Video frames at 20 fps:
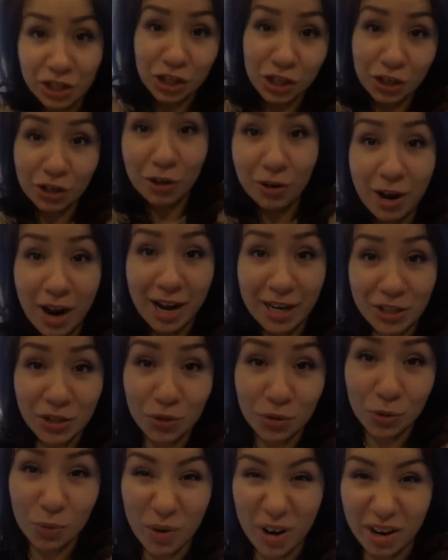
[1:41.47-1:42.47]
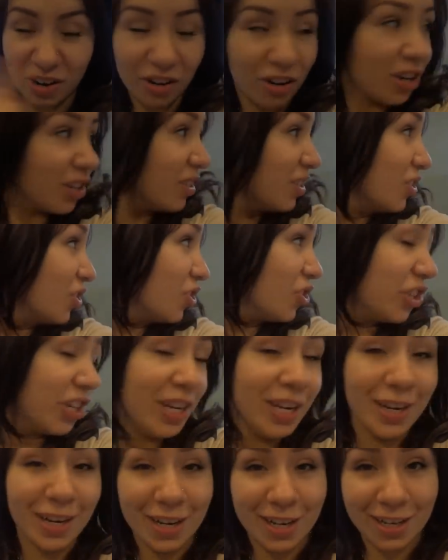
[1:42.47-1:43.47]
to actually go to high school right across the
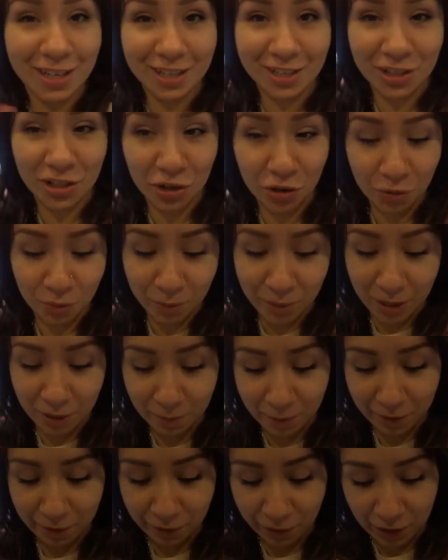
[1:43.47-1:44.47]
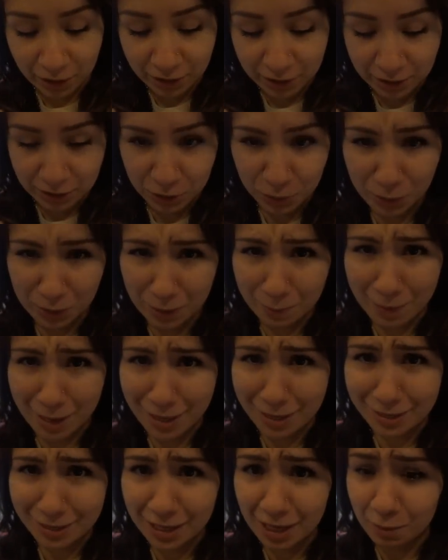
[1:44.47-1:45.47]
street, and so me and my friends, it's really
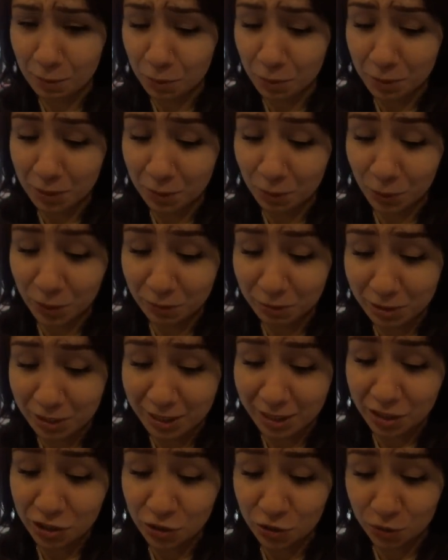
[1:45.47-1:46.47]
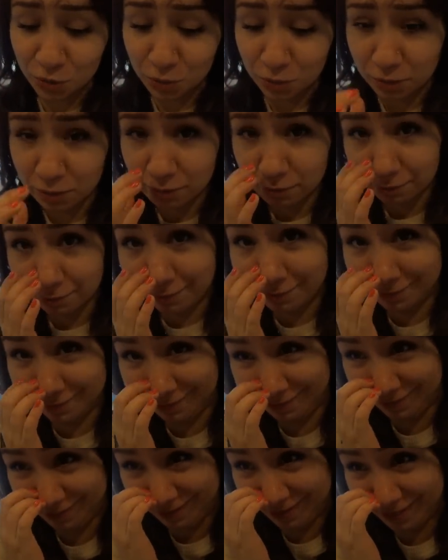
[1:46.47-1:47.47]
bad to say, but when we would ditch school,
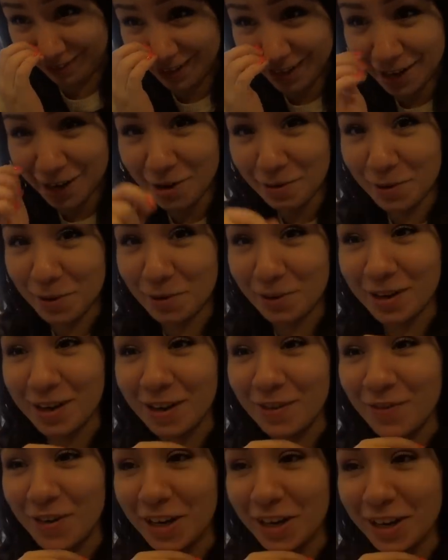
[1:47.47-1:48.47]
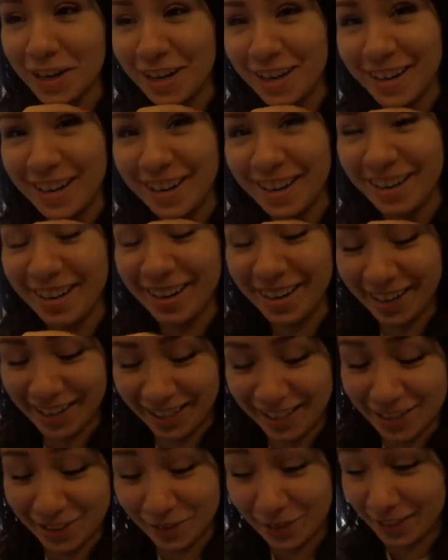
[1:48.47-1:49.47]
we would come here.
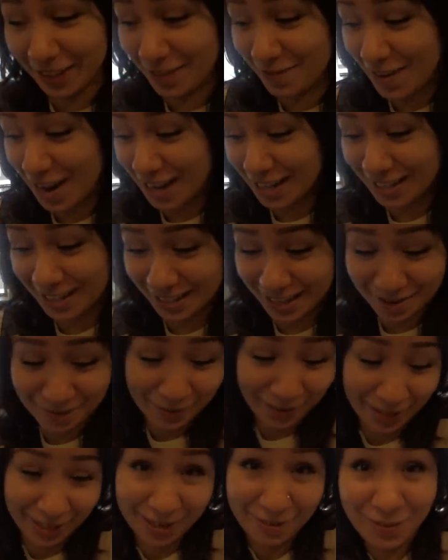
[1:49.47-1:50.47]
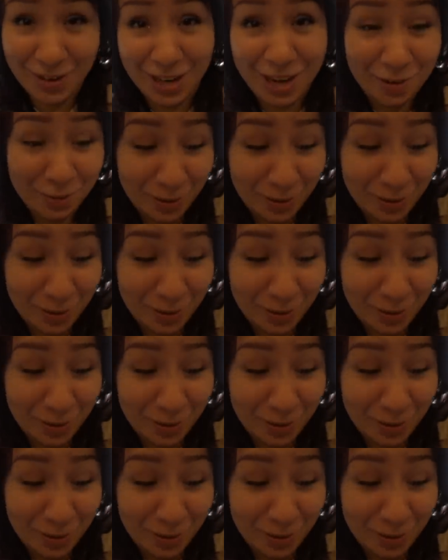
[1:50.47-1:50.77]
It's really bad to say, but I mean,